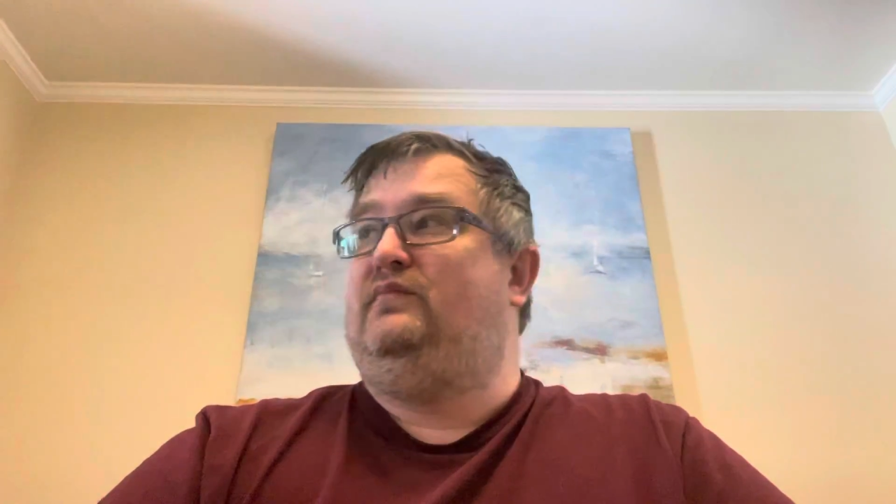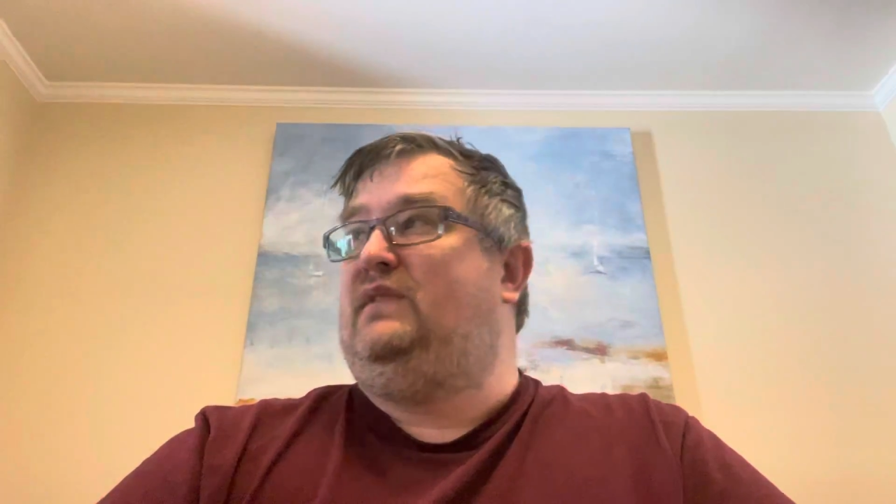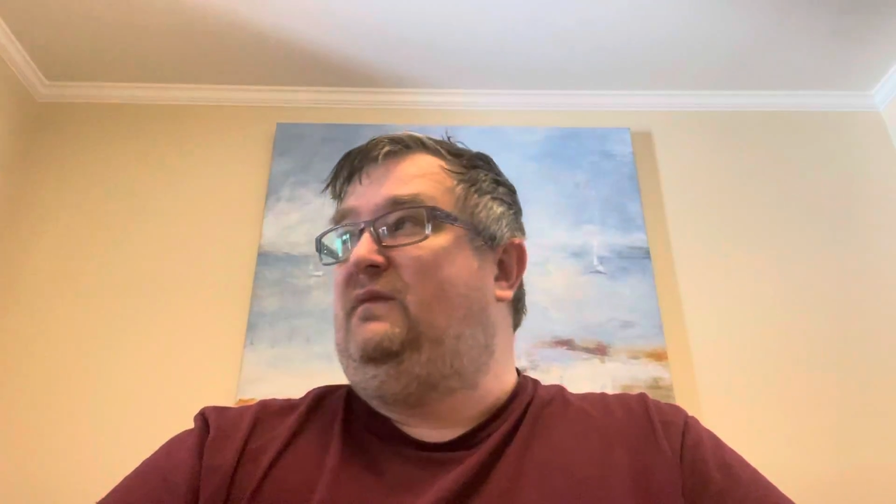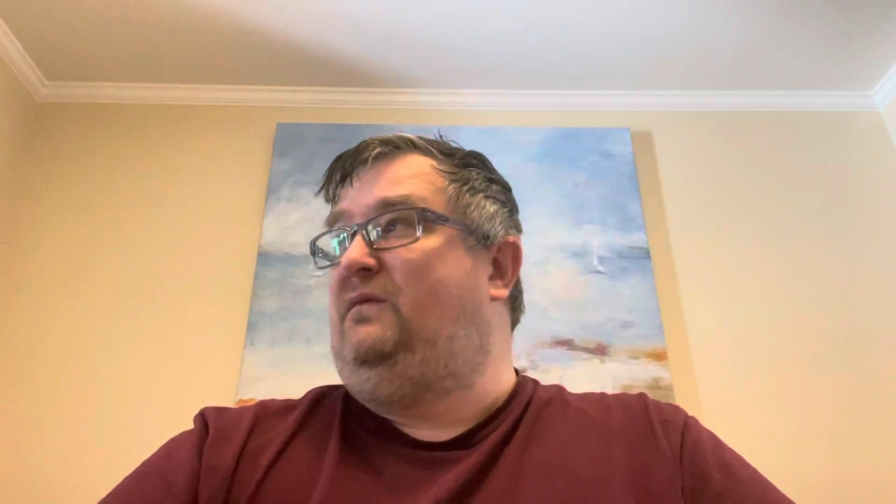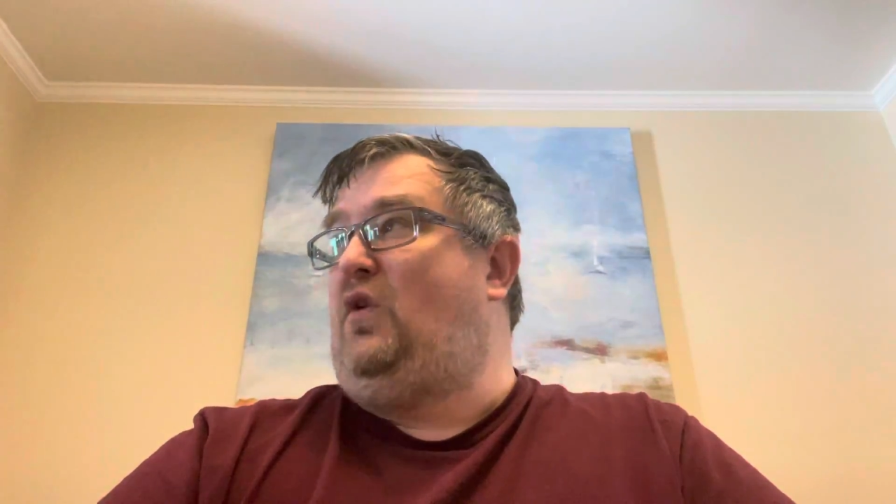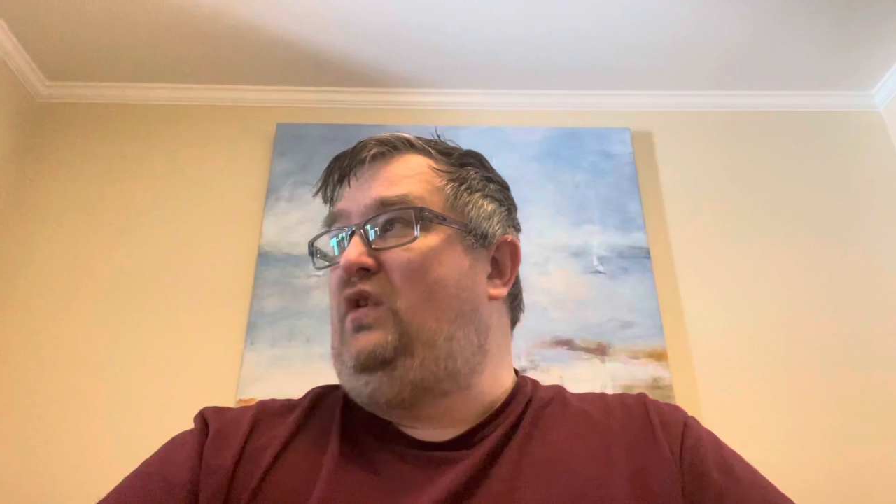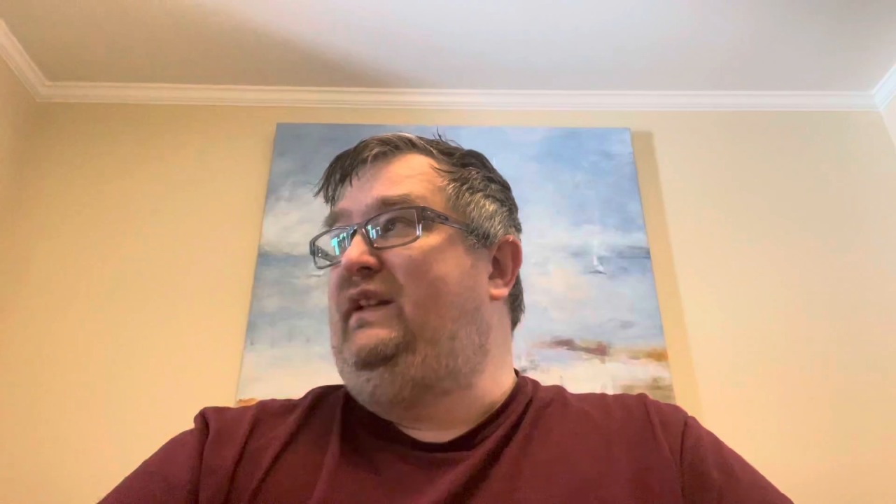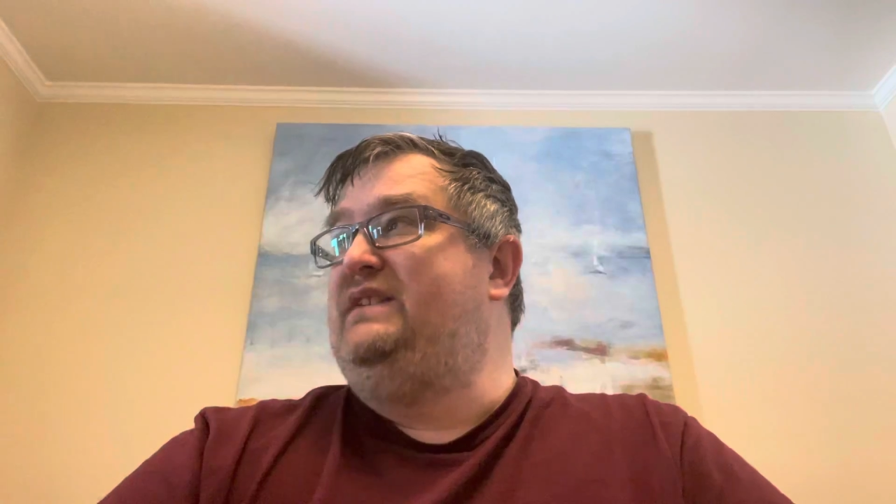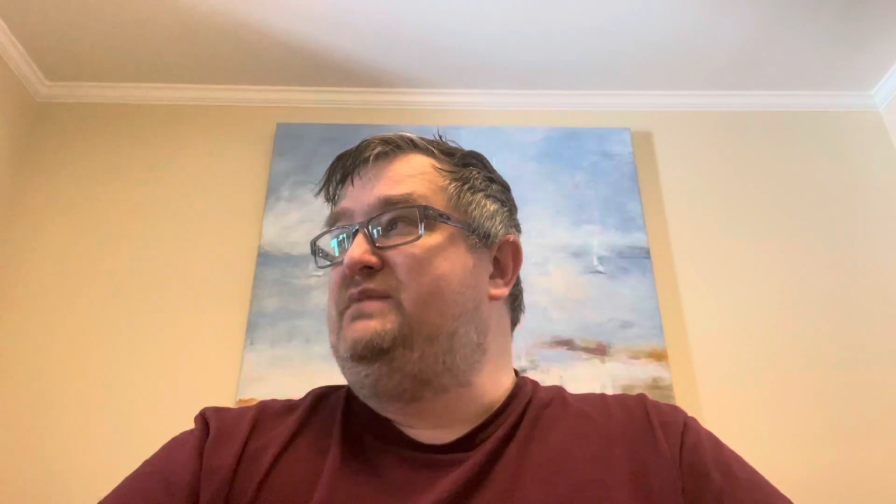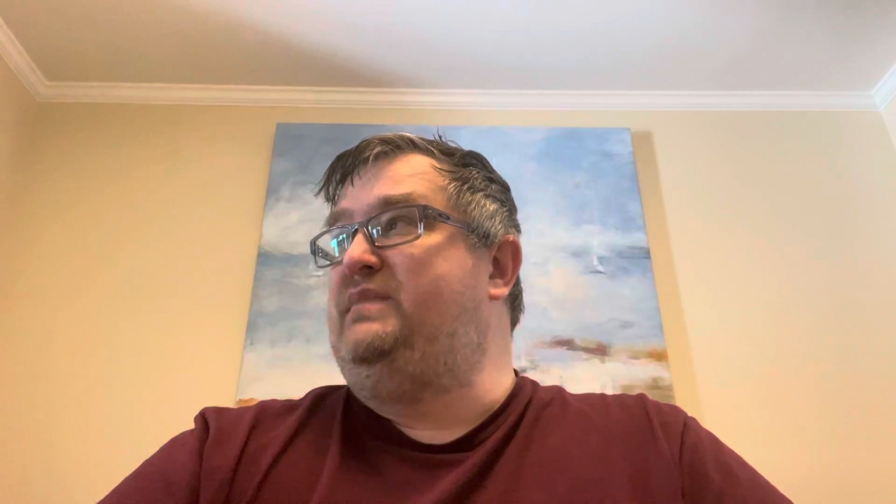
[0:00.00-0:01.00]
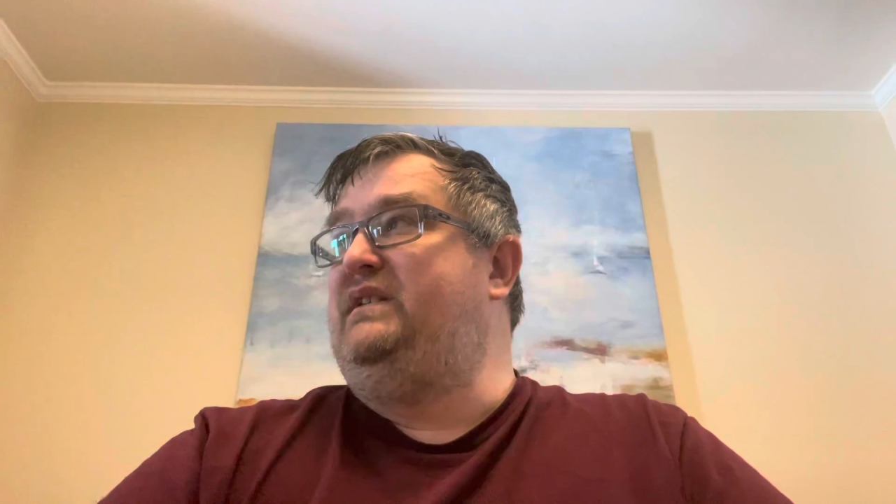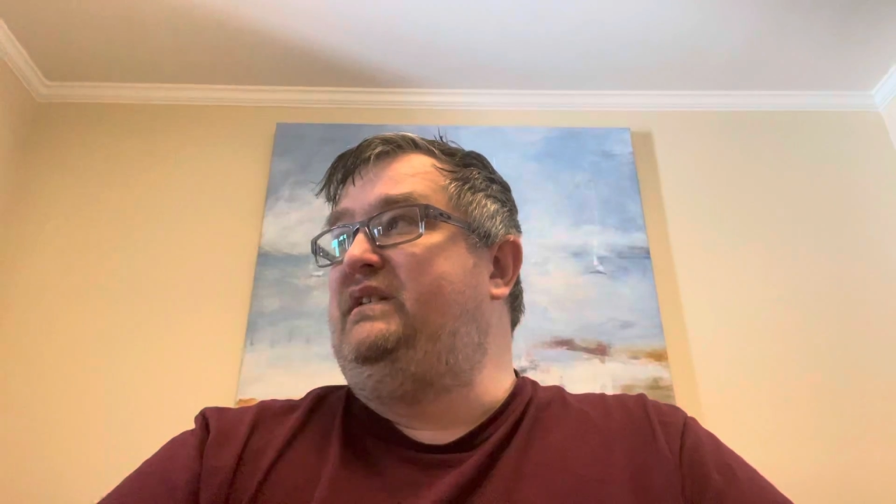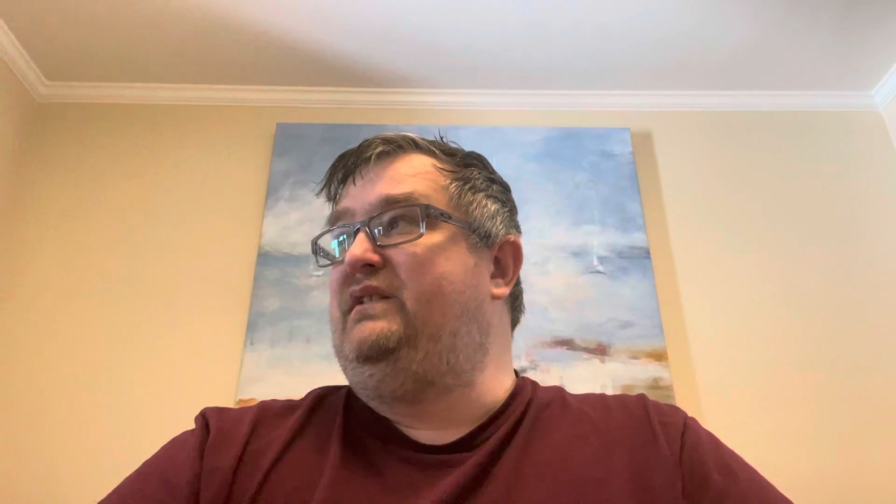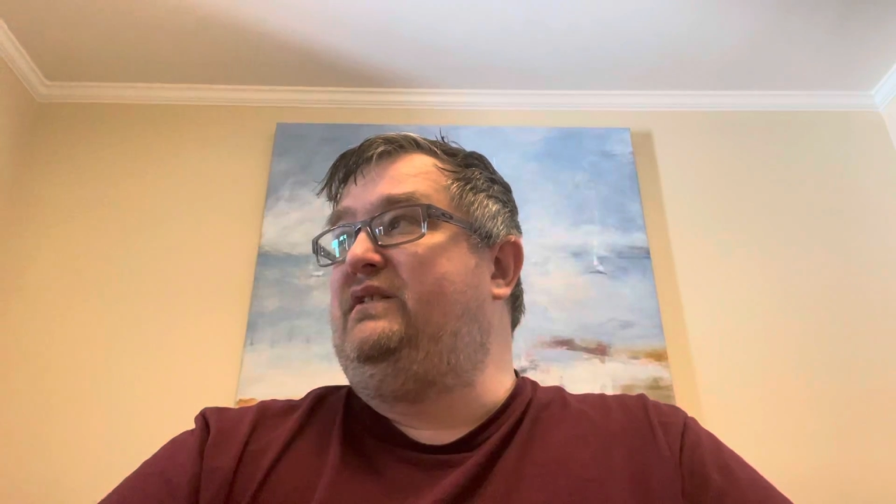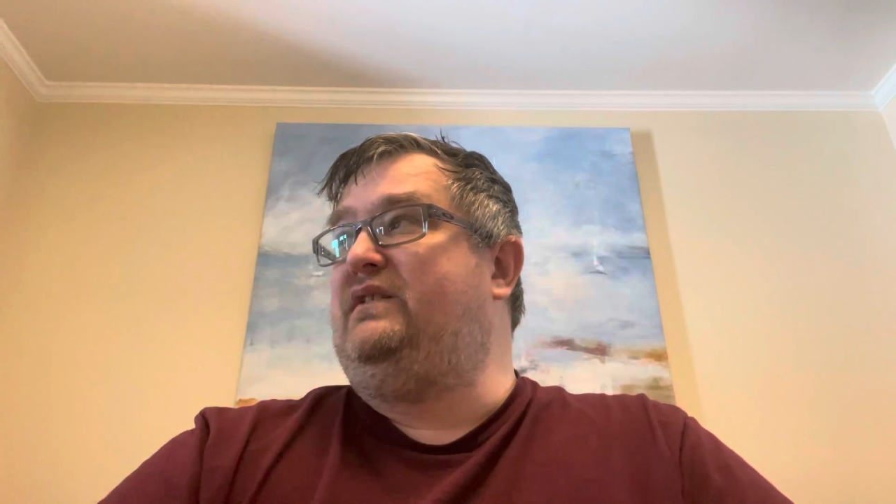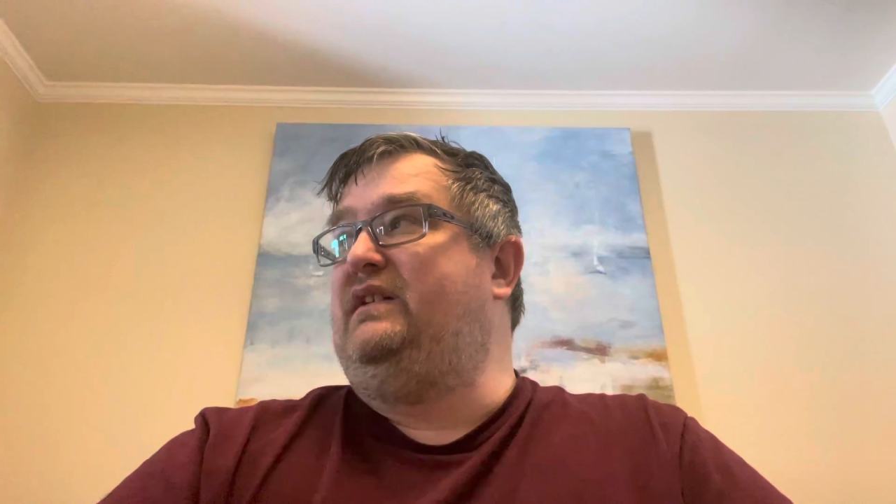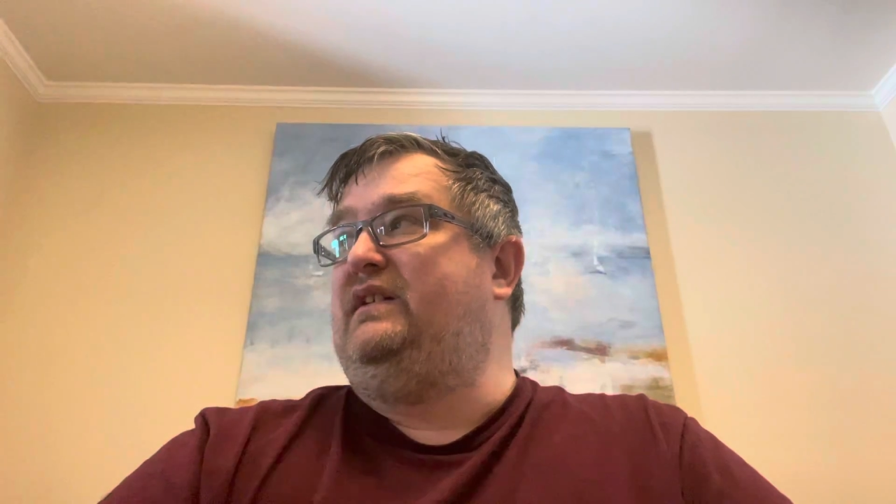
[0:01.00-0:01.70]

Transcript: the fall has been here,